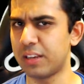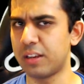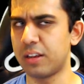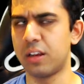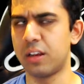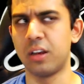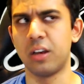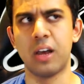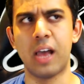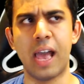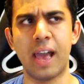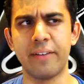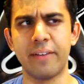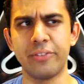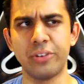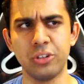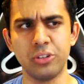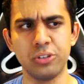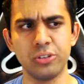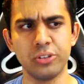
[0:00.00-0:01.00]
uh,
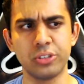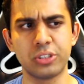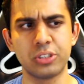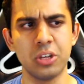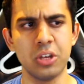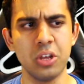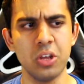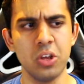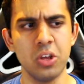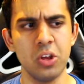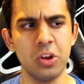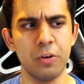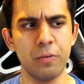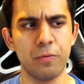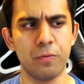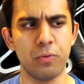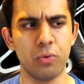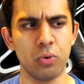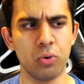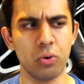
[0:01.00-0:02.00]
avenues
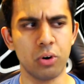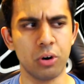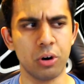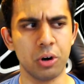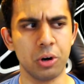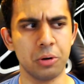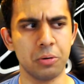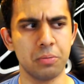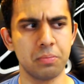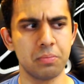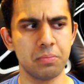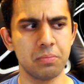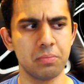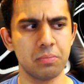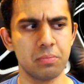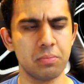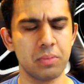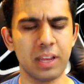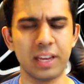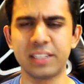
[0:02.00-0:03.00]
for,
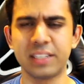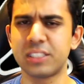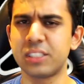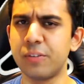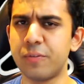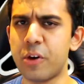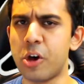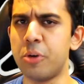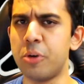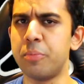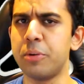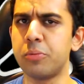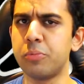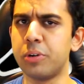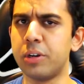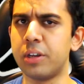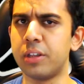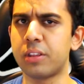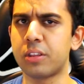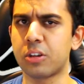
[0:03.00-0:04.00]
I guess, development
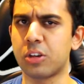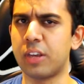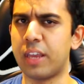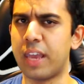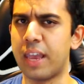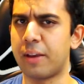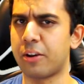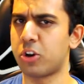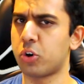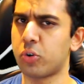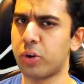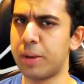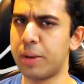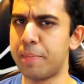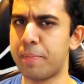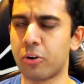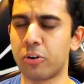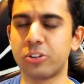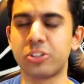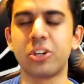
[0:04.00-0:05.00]
with creep
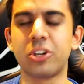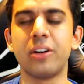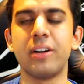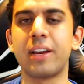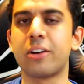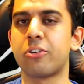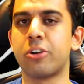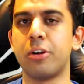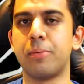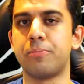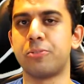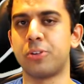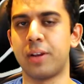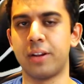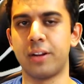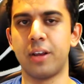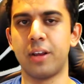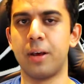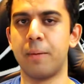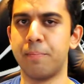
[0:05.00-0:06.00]
or sorry, not Creepside.
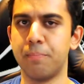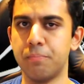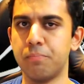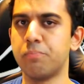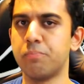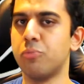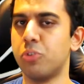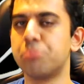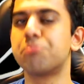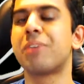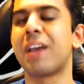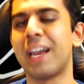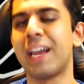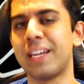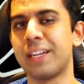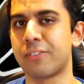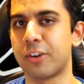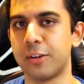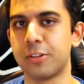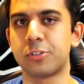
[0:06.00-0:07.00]
Uh, well, kind
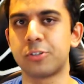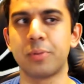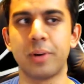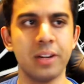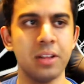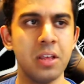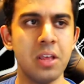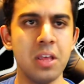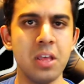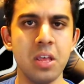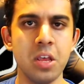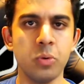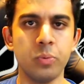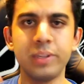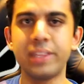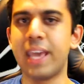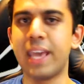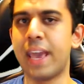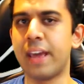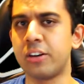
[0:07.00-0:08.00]
of Creepside.
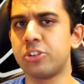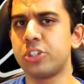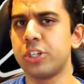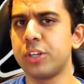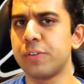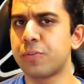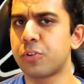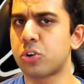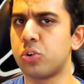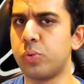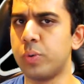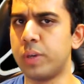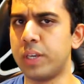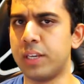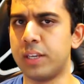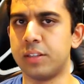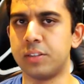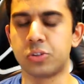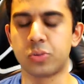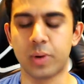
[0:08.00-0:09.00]
With energy for
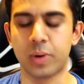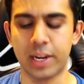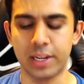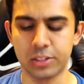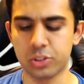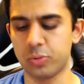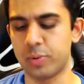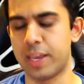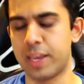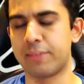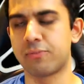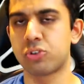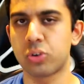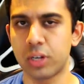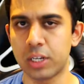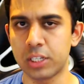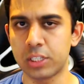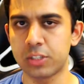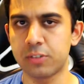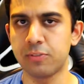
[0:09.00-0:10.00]
queens, right? So we have
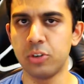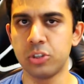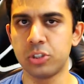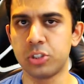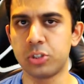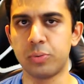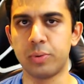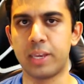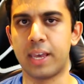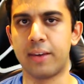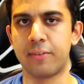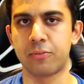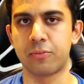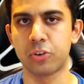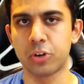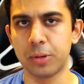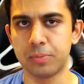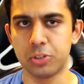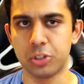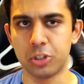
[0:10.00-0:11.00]
transfuse and we have
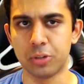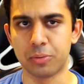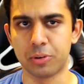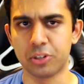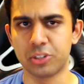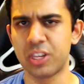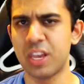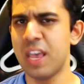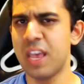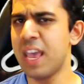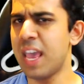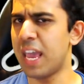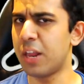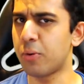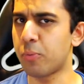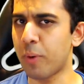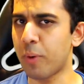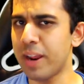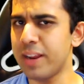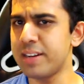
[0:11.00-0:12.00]
creep tumors. And
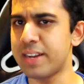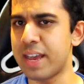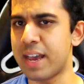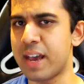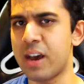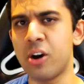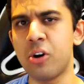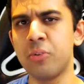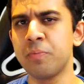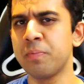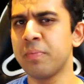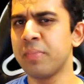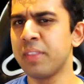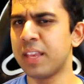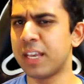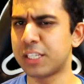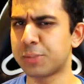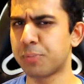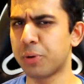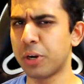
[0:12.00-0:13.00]
right now,
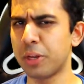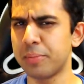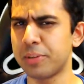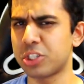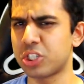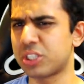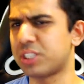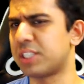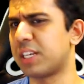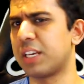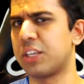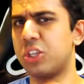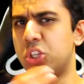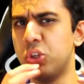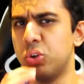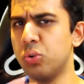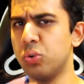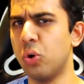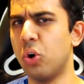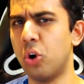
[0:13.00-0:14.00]
it's pretty much just like
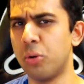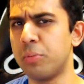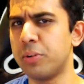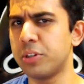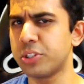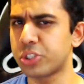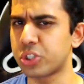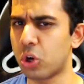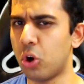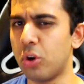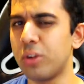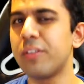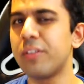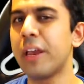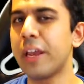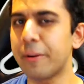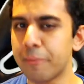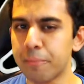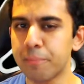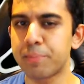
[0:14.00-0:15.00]
you almost, all, like
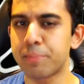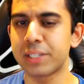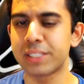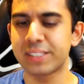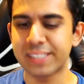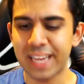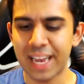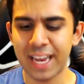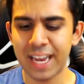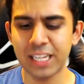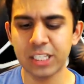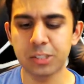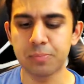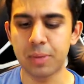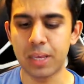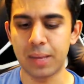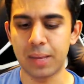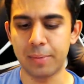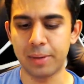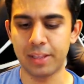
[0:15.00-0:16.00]
besides
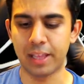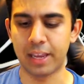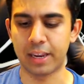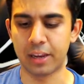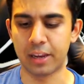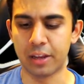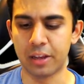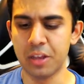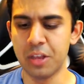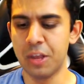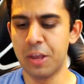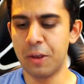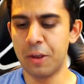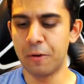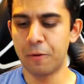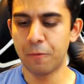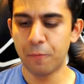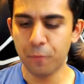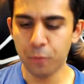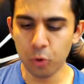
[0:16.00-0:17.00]
maybe like a
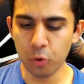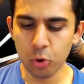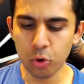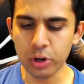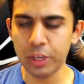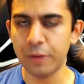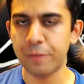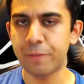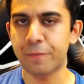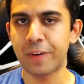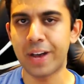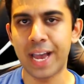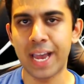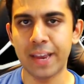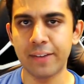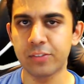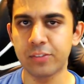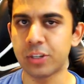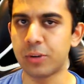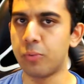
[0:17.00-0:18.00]

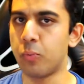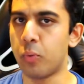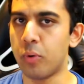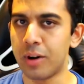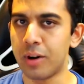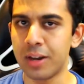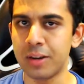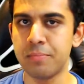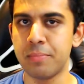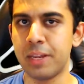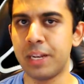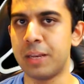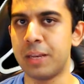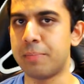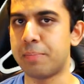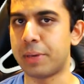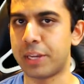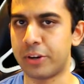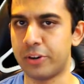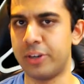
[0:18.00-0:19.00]
forty-five to one minute
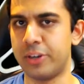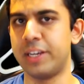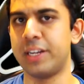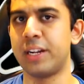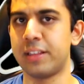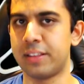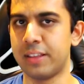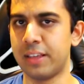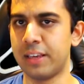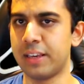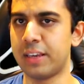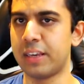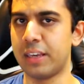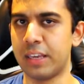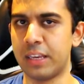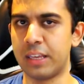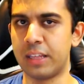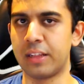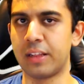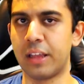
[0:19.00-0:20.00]
period, I think,
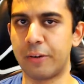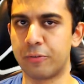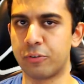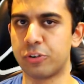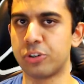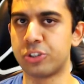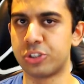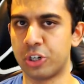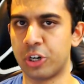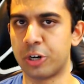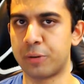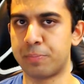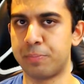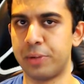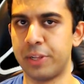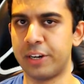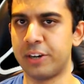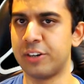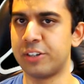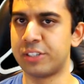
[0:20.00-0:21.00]
in like for Zerg
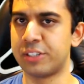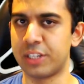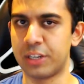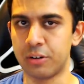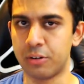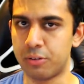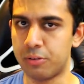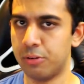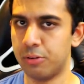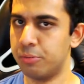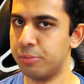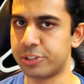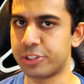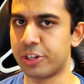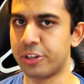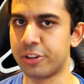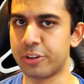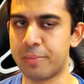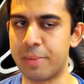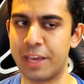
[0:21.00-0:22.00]
players in almost
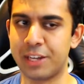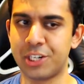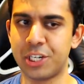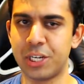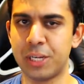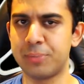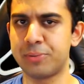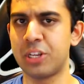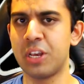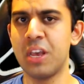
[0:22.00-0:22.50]
all the matchups,